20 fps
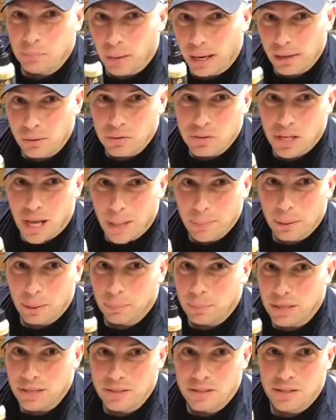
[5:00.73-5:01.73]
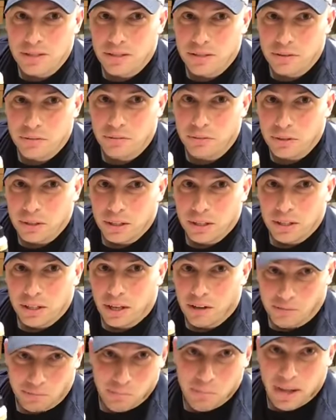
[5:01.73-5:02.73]
microscopic pieces of
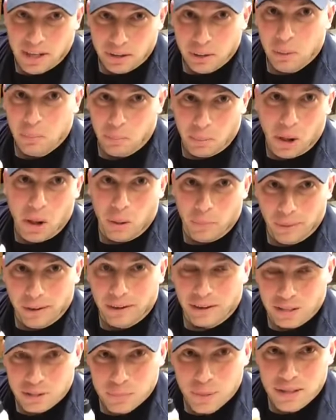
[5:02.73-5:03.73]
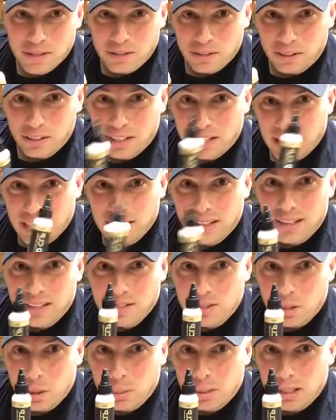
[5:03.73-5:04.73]
metal ball bearings basically in
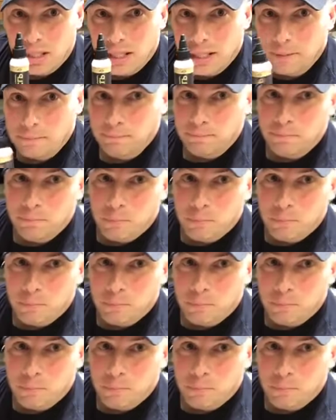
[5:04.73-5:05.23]
this lubricant,